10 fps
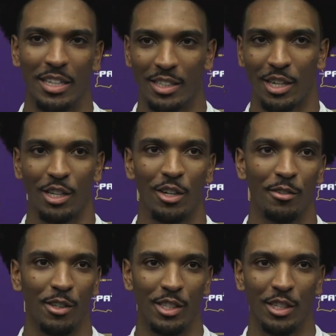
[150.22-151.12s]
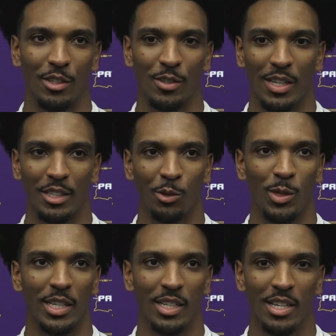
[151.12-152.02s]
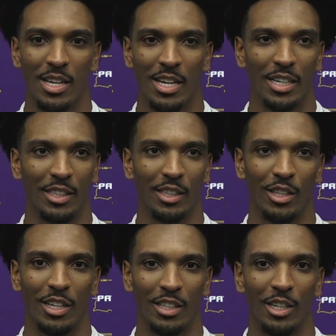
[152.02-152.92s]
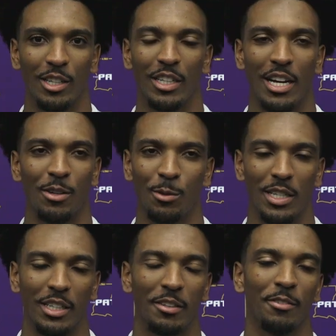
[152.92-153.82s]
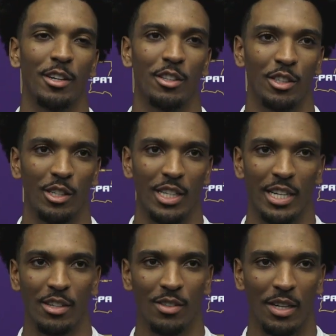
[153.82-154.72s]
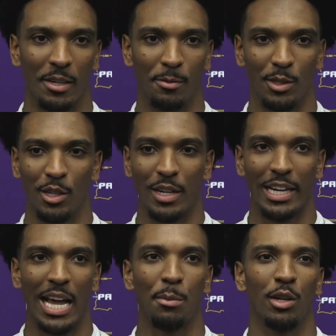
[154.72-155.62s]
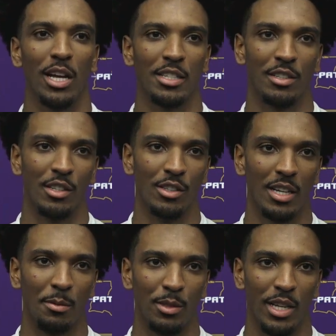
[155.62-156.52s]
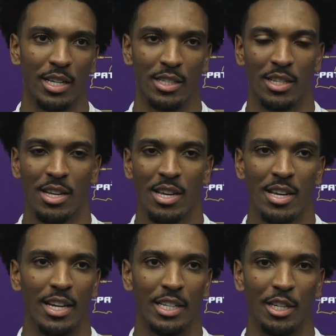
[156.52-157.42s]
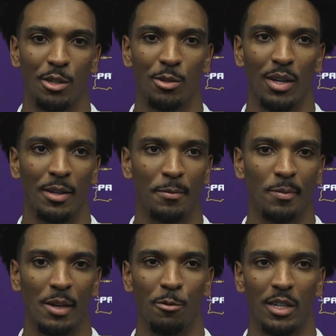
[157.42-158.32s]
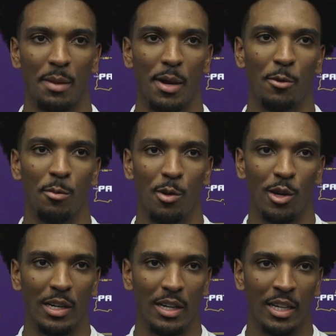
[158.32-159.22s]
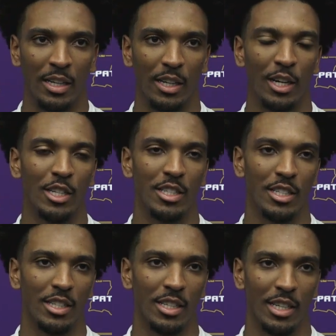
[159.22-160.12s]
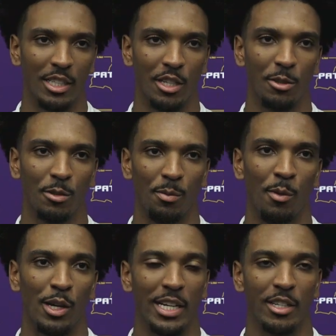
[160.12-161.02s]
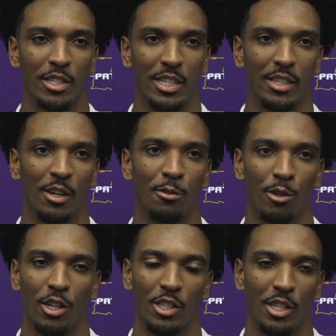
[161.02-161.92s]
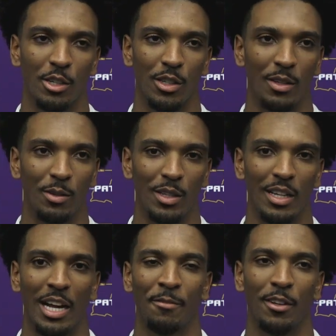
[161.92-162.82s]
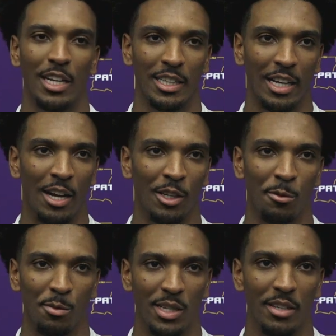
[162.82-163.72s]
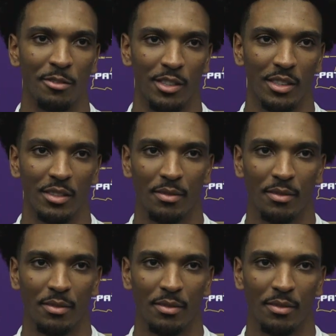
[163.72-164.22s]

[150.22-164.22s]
turnover, you know, a third down. We didn't convert on third down. You know, and they capitalized on those type of things. And, you know, if we come out with more urgency, you know, more energy overall, you know, I feel like the outcome would be different.